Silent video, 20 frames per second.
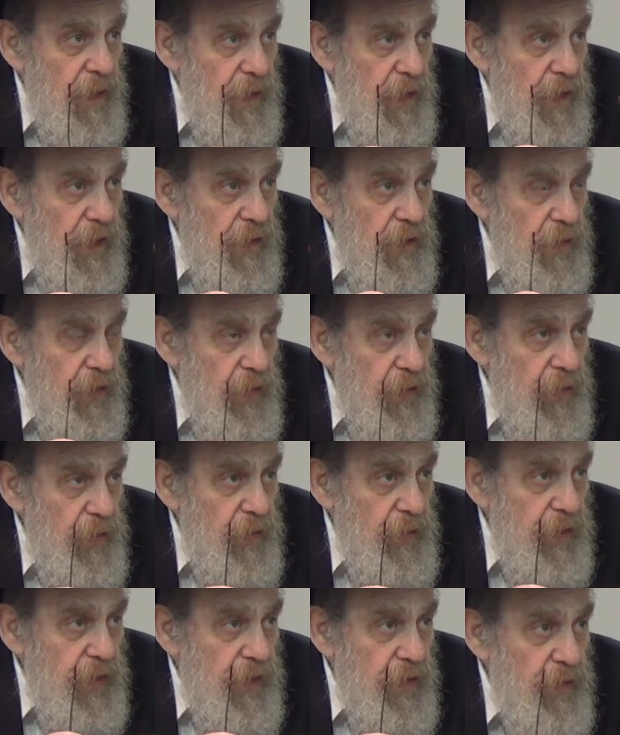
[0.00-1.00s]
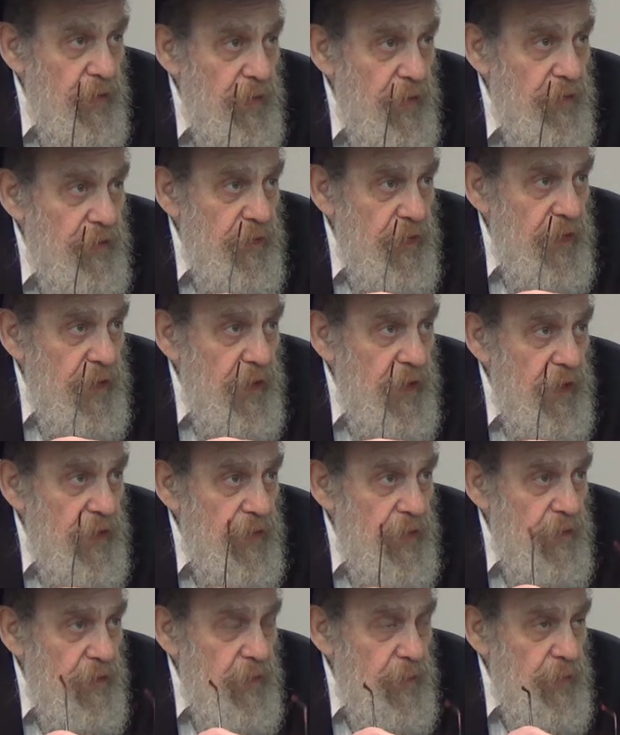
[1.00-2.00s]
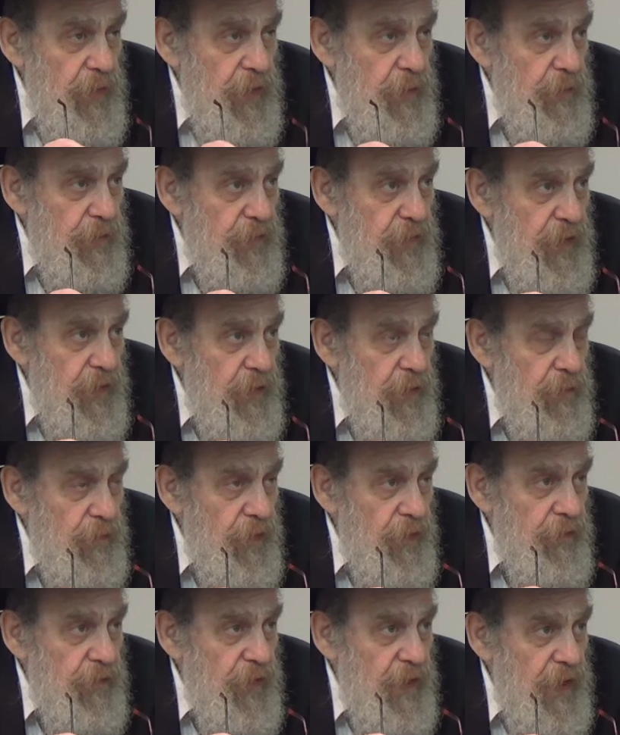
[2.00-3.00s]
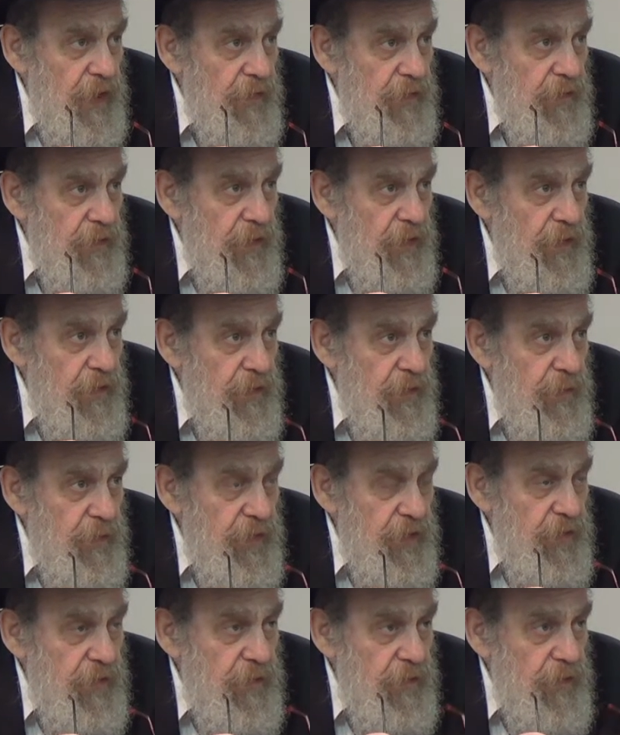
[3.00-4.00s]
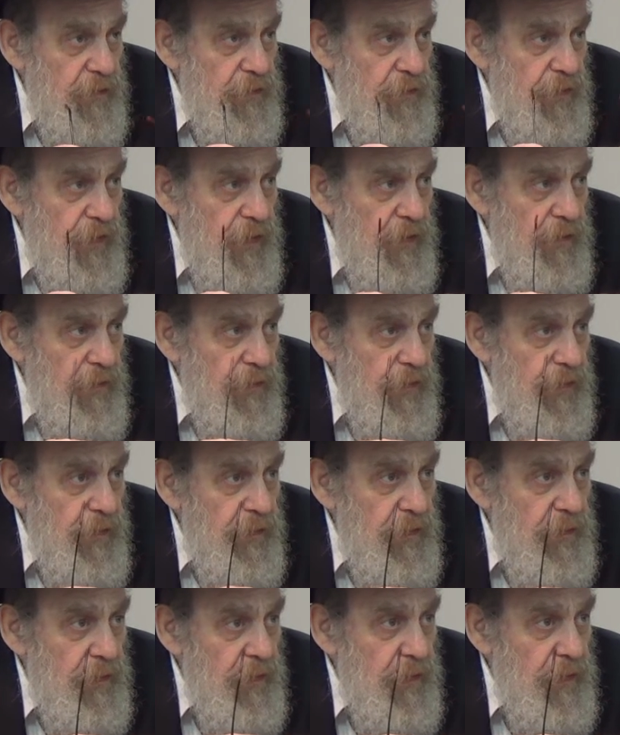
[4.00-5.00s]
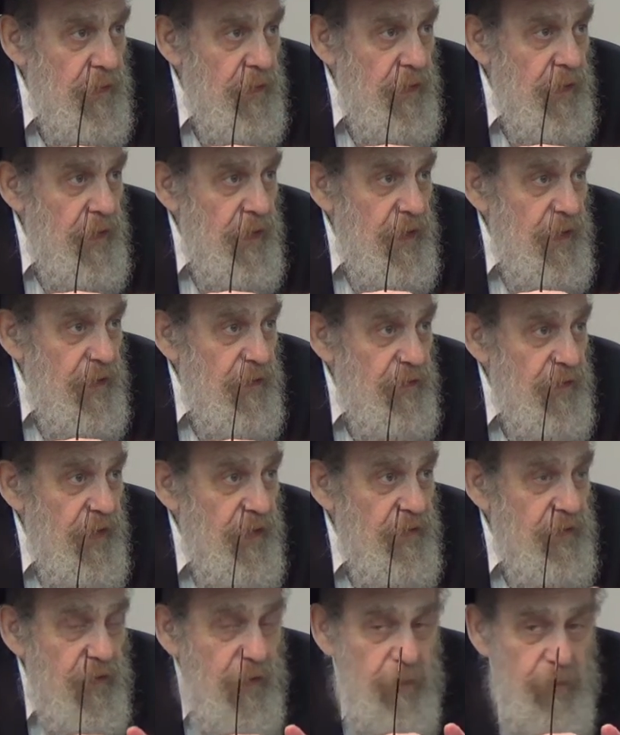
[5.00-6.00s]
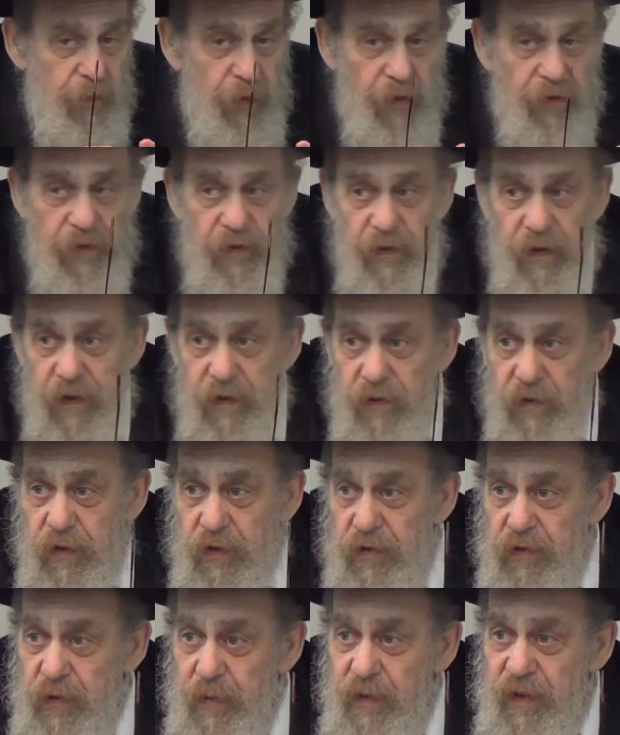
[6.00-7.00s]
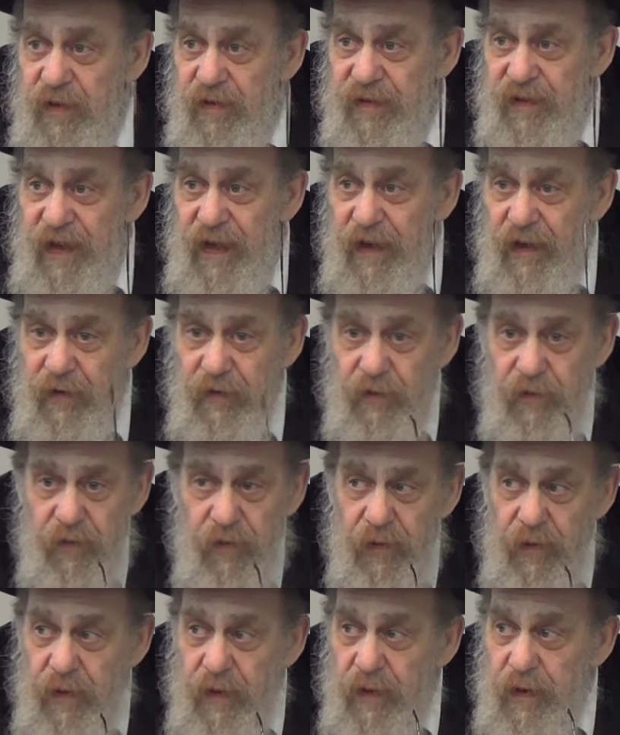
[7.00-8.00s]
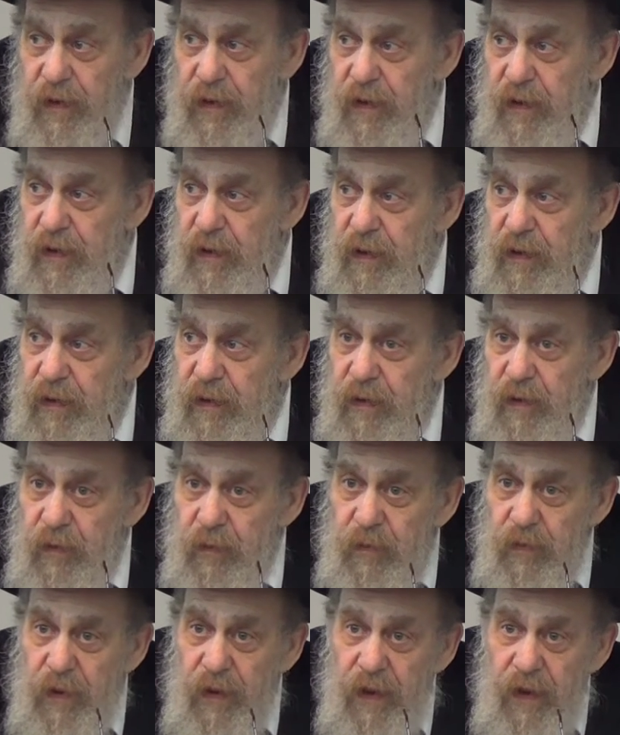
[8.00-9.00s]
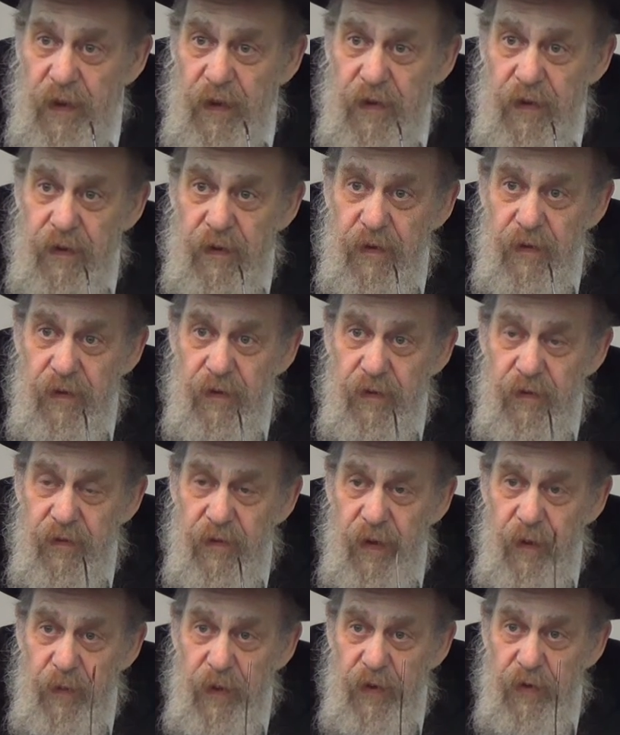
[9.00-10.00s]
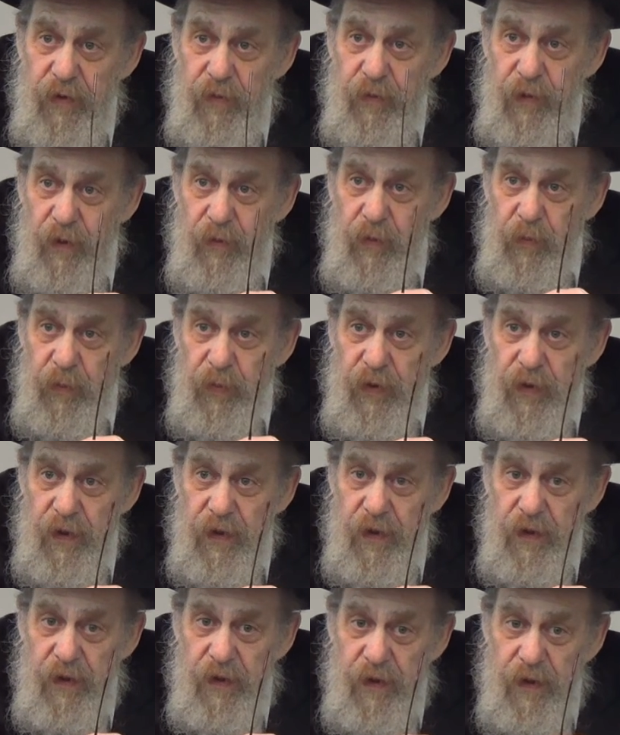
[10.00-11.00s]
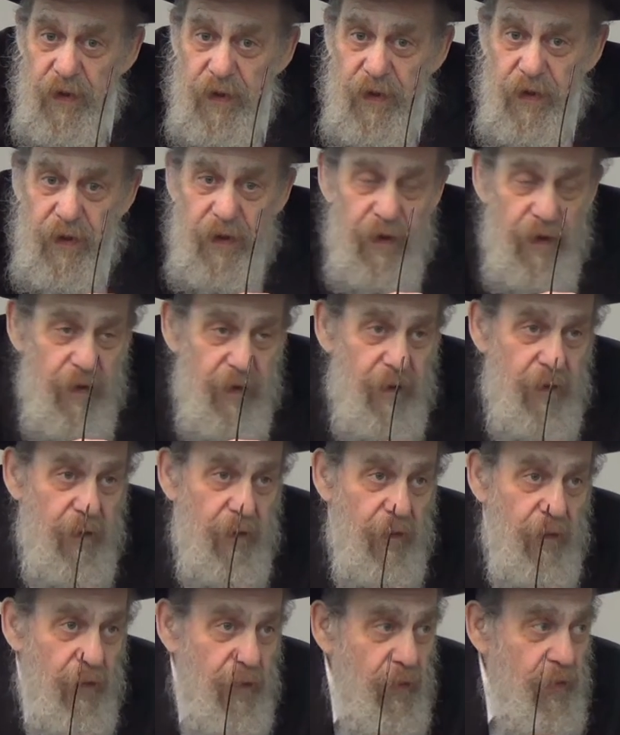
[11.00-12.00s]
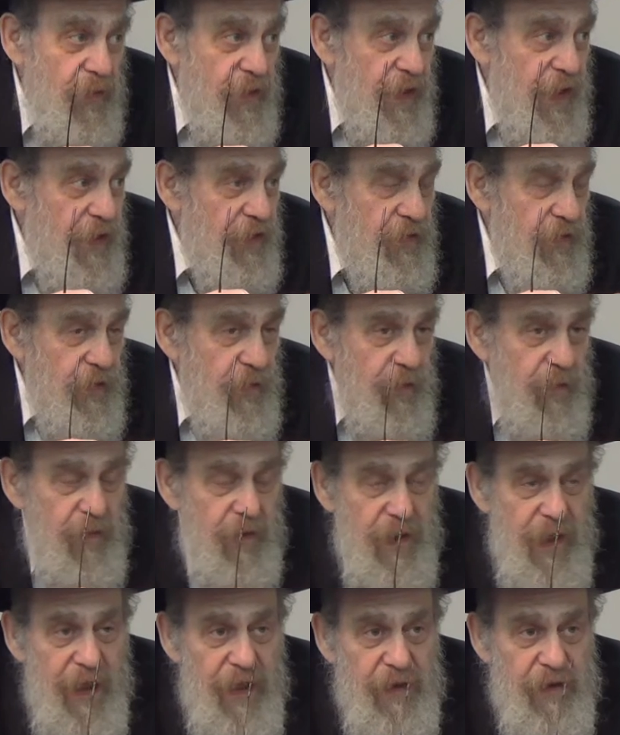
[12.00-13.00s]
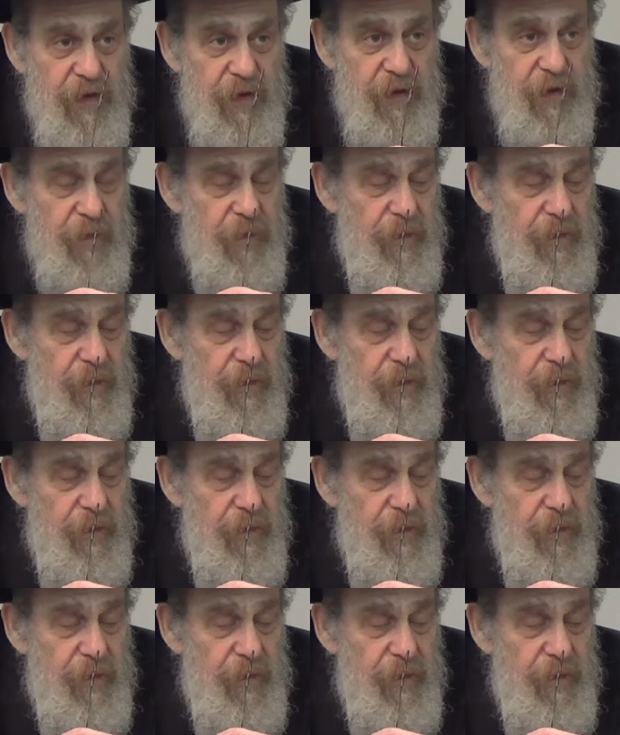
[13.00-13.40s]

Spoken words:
Ado Kikor Velecha Ado V'Moed V'Fichol Boftal HaSeisa, which is the 5th, is also a pasuk in Torah Shebitzav, but somehow the Rebbe put it in the quotations from Tanya